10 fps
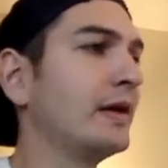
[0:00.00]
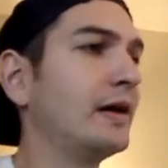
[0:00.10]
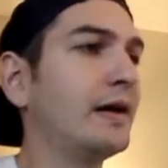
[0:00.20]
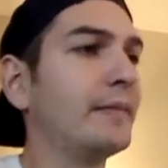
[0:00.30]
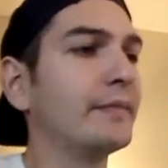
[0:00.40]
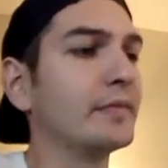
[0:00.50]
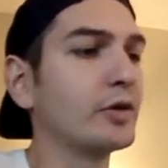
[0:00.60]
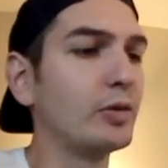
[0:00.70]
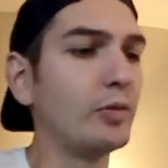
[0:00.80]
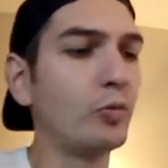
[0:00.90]

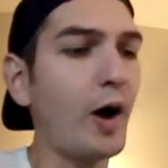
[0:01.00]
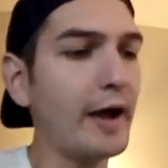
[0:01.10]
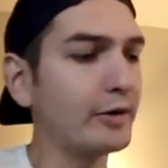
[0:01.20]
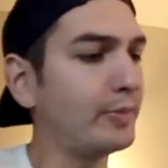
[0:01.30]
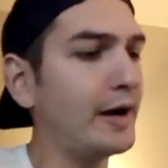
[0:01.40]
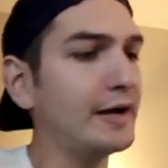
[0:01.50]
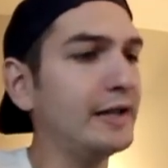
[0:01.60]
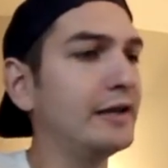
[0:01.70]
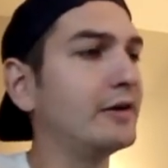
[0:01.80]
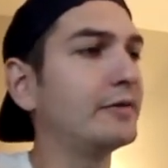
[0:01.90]
Little wider body,
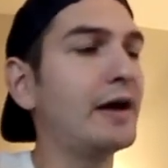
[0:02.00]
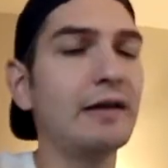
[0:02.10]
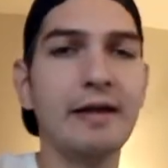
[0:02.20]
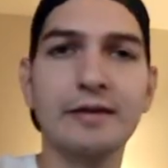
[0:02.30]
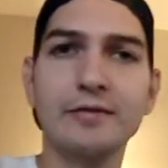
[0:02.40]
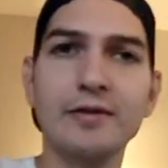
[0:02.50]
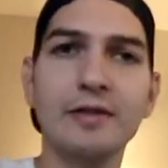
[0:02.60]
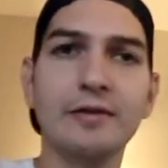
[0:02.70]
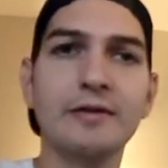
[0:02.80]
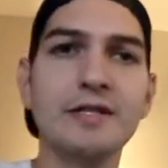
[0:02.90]
you know, not like the
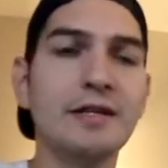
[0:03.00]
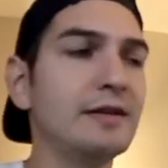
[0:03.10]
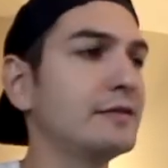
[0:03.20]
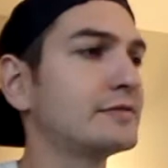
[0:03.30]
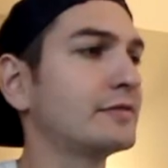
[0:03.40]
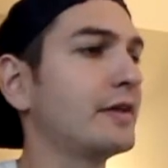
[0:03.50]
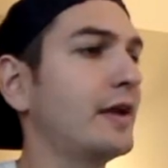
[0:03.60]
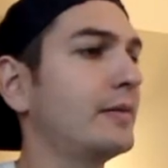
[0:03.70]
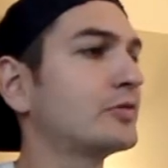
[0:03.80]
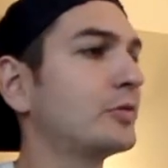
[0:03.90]
V13s or the
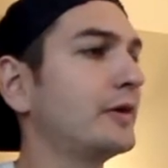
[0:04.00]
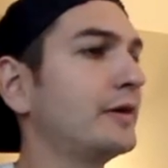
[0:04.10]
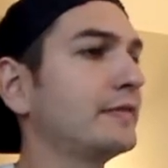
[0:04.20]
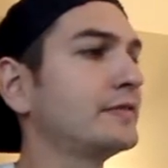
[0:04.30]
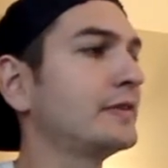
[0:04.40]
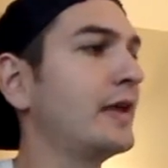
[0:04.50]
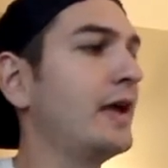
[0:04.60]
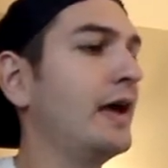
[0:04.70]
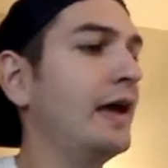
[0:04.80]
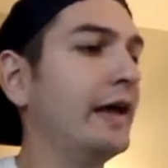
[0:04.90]
M12s.
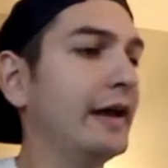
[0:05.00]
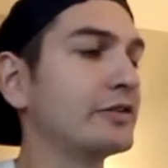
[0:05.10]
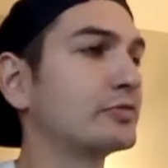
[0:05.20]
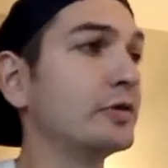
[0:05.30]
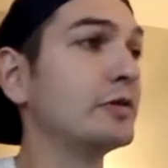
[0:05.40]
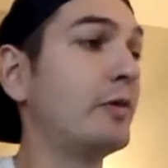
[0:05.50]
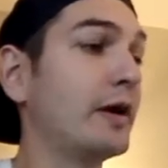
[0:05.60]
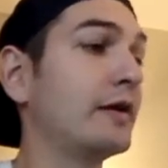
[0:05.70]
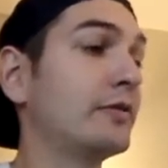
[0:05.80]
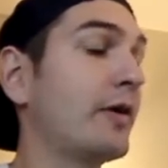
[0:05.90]
And I just really
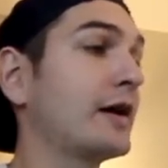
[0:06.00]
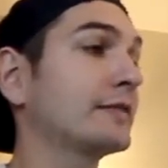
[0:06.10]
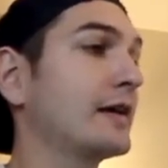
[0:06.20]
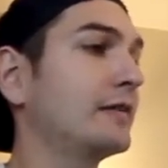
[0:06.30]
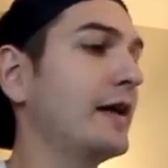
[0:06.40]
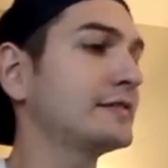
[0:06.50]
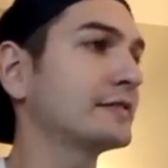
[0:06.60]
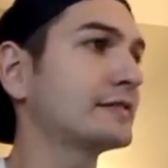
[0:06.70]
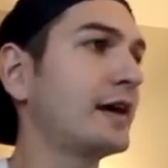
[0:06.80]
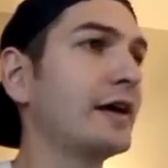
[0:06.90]
wanted to rock that
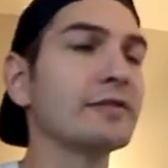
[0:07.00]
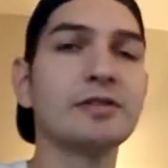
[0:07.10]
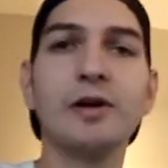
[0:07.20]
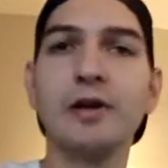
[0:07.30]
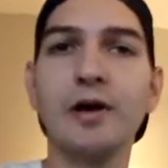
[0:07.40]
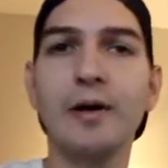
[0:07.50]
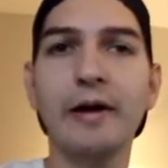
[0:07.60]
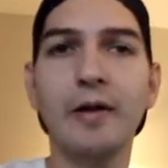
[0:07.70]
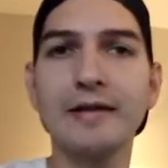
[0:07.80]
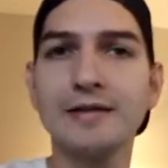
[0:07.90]
classic style. So, you know, I
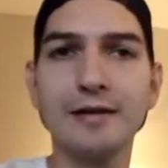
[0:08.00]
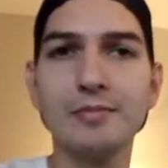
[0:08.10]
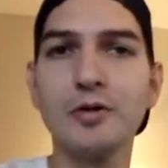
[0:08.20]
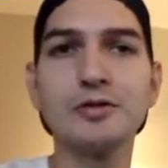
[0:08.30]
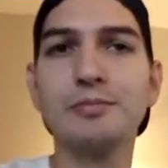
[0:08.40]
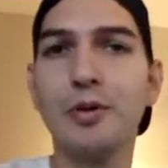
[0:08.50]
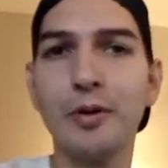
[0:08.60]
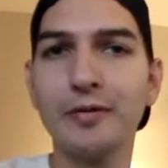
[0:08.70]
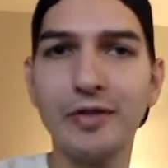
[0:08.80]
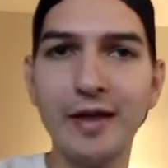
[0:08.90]
know that's not the most
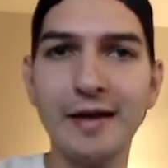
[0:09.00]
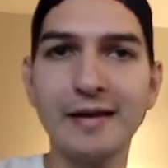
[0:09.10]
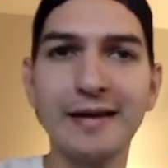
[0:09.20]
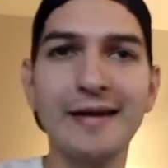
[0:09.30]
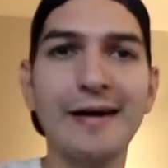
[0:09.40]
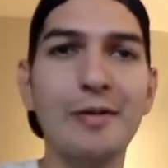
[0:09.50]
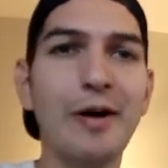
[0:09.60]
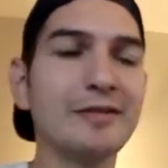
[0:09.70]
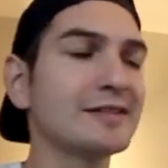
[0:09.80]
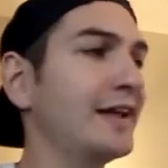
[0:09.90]
important thing
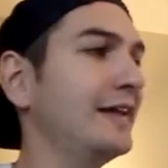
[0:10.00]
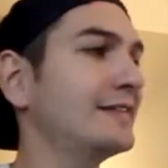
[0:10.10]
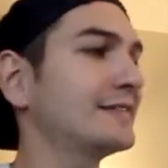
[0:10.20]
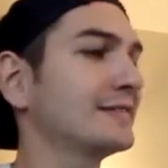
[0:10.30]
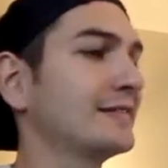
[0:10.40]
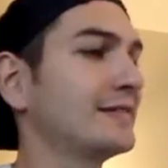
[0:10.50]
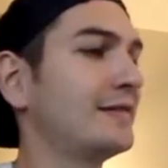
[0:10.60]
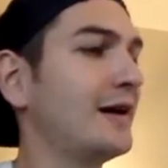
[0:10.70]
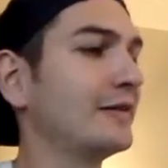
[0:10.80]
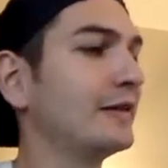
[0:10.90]
about skates, you know,
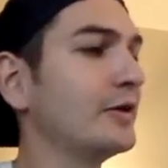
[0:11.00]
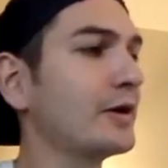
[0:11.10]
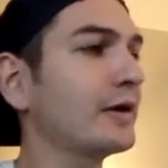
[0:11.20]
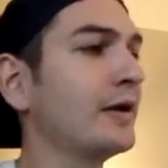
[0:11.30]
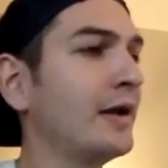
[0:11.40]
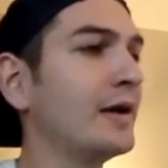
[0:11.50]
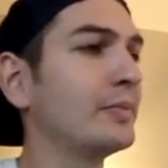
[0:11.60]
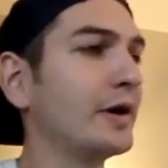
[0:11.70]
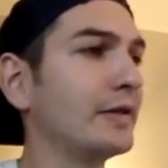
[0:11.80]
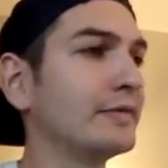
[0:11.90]
how they look.
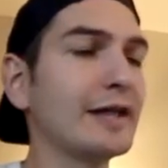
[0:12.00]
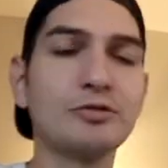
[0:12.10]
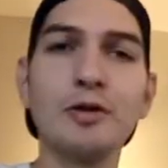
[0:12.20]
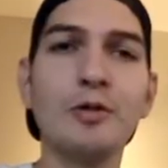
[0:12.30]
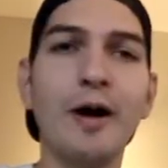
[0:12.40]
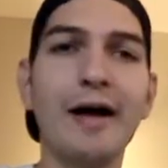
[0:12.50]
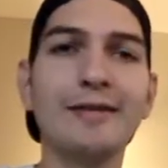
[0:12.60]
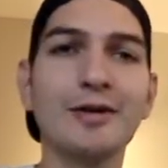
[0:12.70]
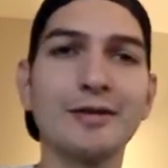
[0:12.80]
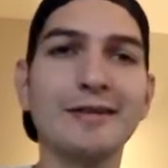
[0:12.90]
But that's really why I
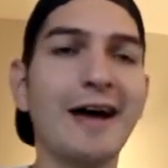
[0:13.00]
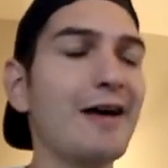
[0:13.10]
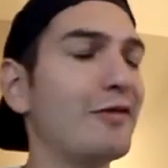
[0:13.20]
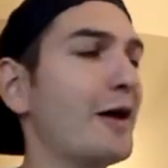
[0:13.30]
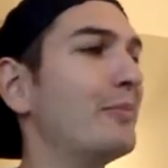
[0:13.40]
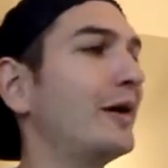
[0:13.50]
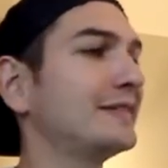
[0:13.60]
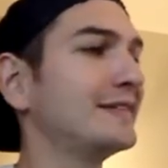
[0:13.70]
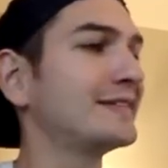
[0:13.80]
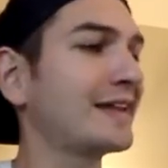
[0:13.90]
took the dive and I bought
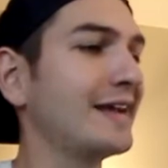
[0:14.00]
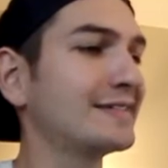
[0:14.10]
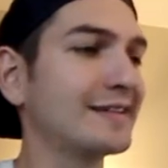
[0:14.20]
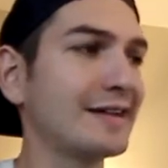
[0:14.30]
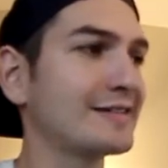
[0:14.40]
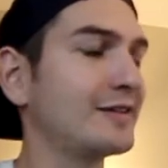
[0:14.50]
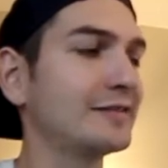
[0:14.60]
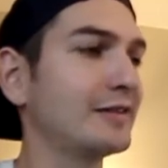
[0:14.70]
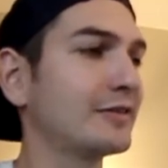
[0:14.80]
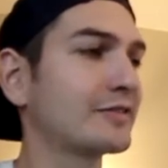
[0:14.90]
these skates, because I just thought
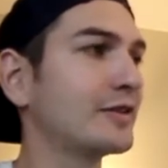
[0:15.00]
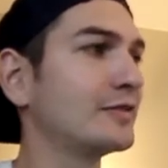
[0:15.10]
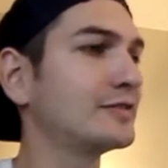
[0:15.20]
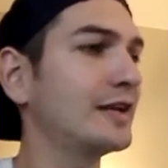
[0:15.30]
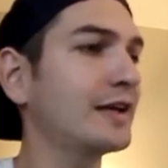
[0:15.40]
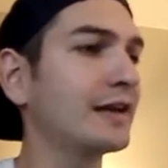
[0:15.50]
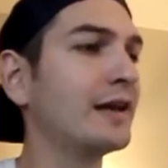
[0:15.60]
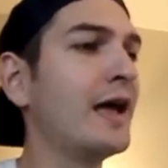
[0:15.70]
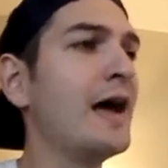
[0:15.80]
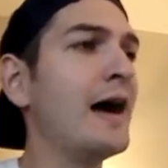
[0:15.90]
they looked so sick. And
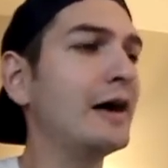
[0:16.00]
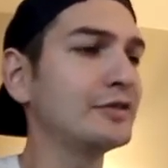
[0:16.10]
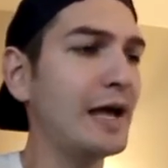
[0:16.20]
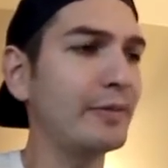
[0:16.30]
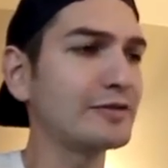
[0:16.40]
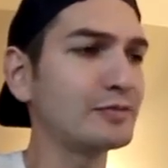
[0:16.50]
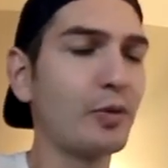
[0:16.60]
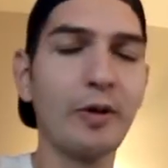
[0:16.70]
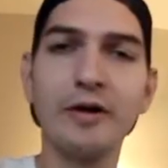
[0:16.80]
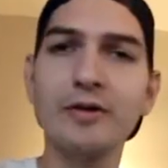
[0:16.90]
I was happy to
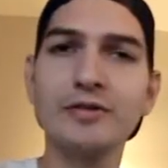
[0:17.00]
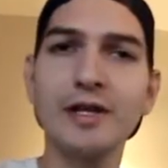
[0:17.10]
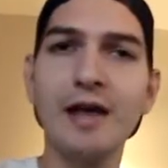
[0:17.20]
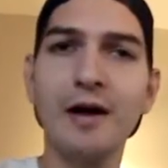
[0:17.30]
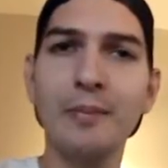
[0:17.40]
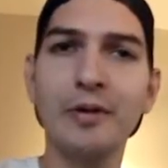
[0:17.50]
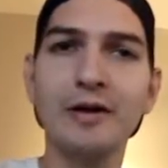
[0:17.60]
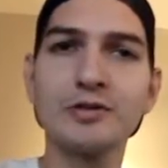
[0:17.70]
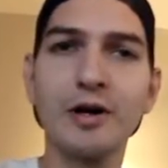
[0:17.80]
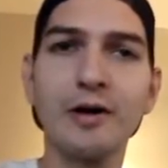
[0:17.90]
support a new skate company,
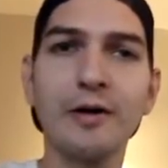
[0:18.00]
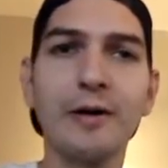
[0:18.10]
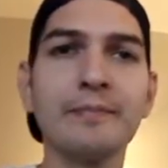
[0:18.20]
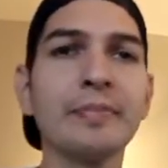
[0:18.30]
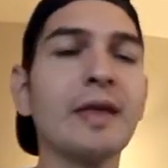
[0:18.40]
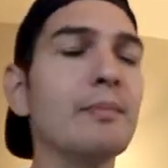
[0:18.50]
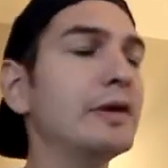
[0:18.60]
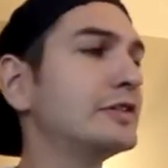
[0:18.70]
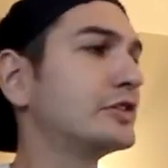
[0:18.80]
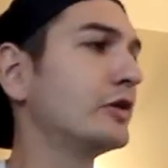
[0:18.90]
Trigger, and
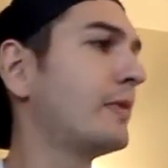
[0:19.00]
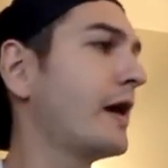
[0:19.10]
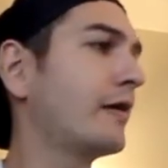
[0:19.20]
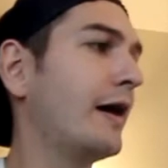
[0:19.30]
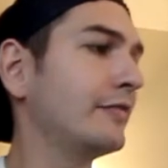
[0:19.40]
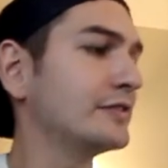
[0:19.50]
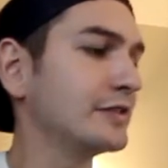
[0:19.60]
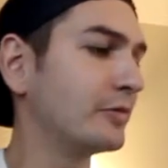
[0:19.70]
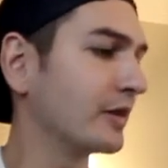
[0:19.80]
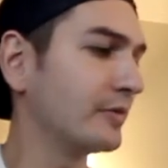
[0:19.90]
Beat Schillmeier,
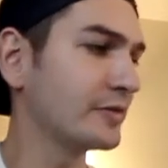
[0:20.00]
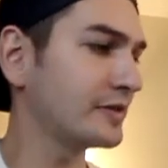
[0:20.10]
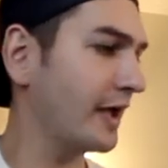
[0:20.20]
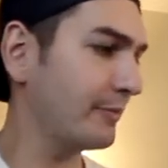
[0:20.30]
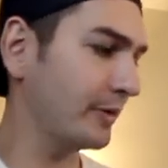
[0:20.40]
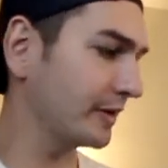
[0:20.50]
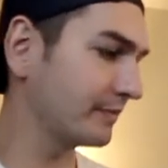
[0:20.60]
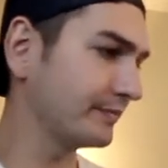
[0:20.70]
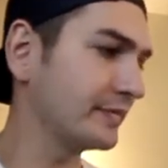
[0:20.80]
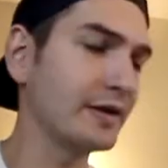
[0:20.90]
obviously one of the most
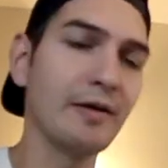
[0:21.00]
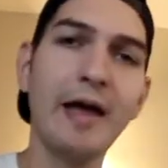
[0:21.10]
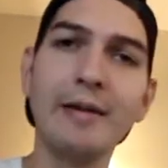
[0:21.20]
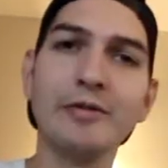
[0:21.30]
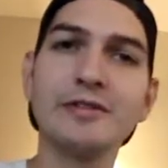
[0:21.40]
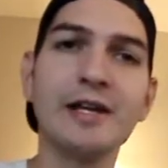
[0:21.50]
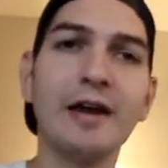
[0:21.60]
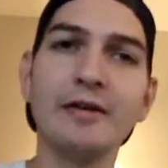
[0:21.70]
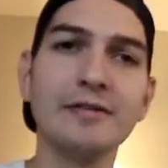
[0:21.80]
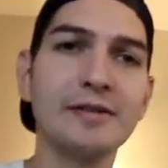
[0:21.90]
epic, you know, hammer
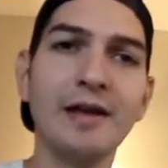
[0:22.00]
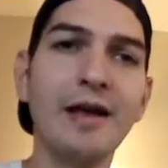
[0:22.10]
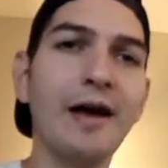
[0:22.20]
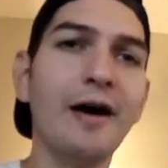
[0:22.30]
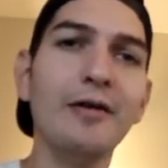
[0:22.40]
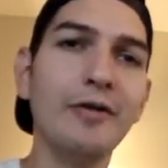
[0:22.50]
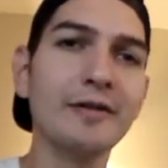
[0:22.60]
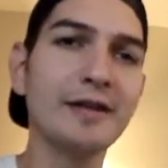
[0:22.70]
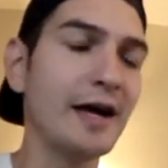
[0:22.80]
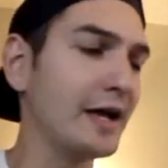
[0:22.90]
skaters of
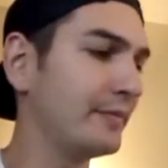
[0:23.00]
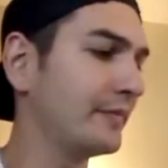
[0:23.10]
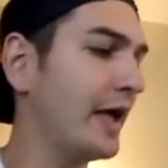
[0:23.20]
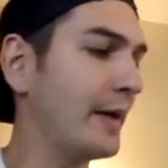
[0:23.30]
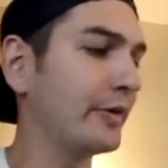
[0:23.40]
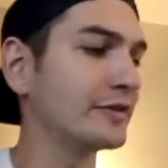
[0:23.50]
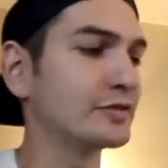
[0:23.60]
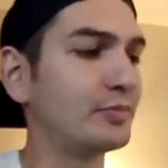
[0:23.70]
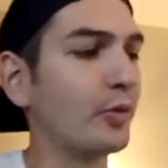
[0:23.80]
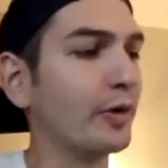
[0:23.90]
all time. Happy to
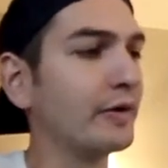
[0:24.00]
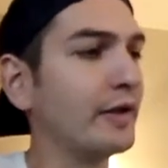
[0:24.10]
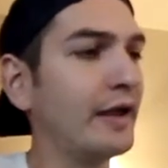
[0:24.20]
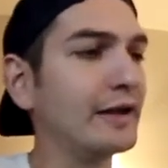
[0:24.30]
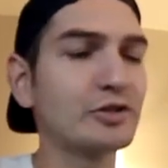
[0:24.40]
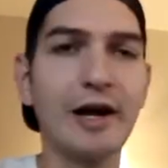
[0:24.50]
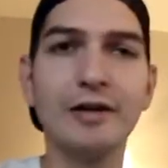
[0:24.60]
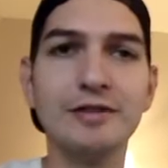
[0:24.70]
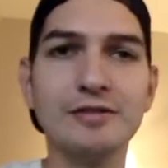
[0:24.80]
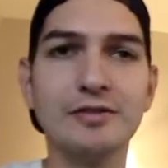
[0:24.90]
support and try
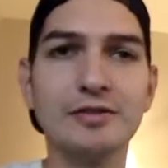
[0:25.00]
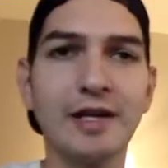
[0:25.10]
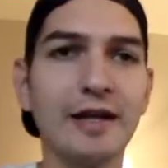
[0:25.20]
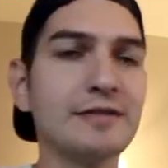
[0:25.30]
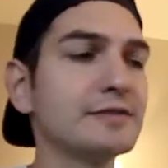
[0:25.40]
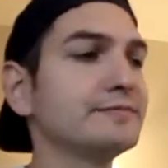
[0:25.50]
out these new skates.